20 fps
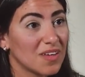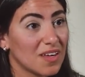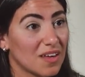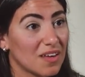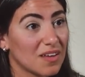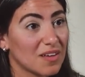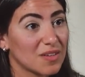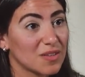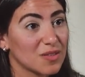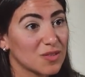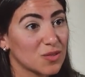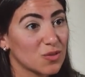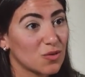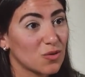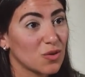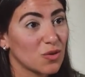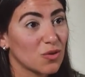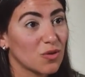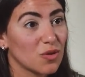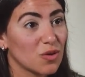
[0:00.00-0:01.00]
Yeah, so
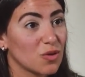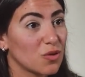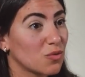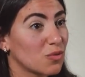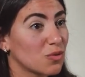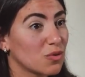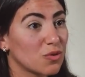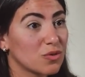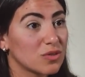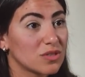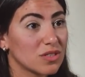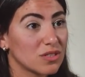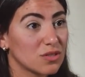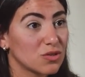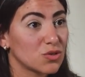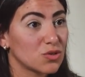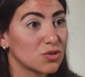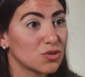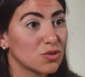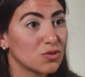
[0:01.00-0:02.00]
you will not
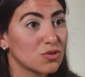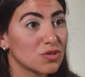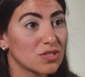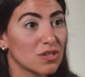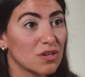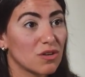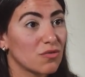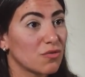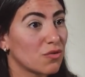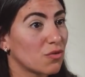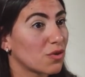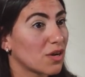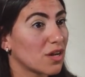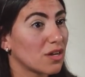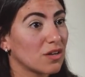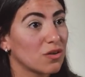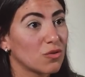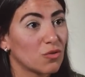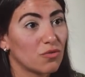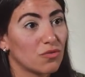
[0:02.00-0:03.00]
injure yourself or
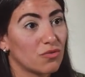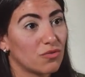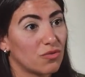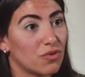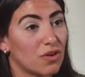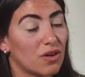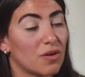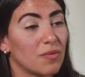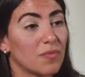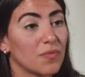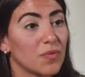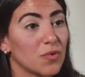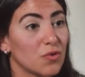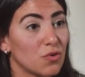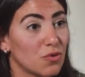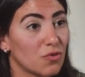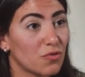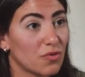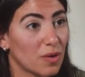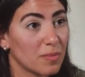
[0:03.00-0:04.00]
any of
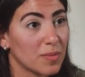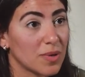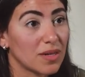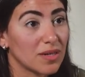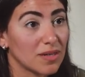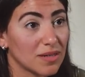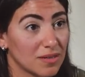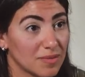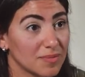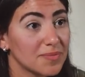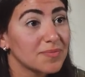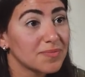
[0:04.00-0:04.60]
your family.